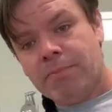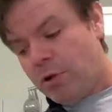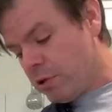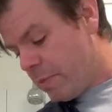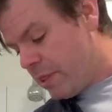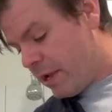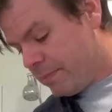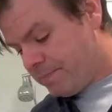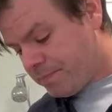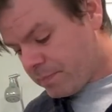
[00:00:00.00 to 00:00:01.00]
unblocked me
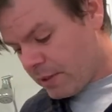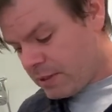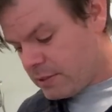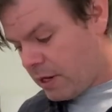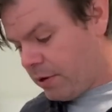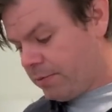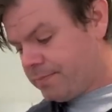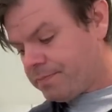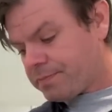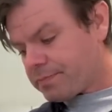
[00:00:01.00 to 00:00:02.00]
there.
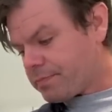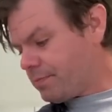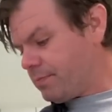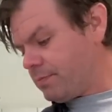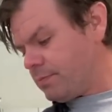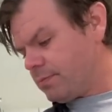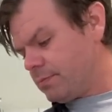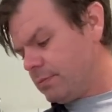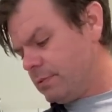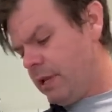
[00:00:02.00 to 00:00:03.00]
So,
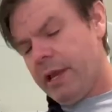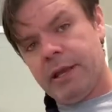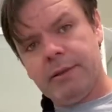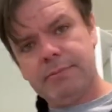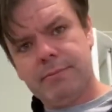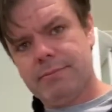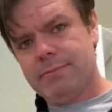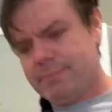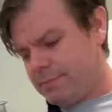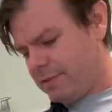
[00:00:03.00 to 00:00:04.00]
yeah.
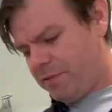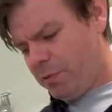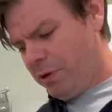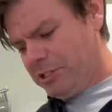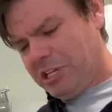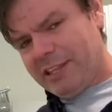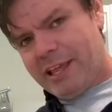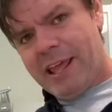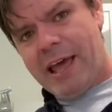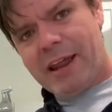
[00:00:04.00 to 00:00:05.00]
If you want to check
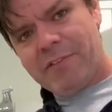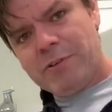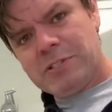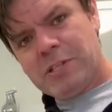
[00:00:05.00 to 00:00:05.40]
that out, if you're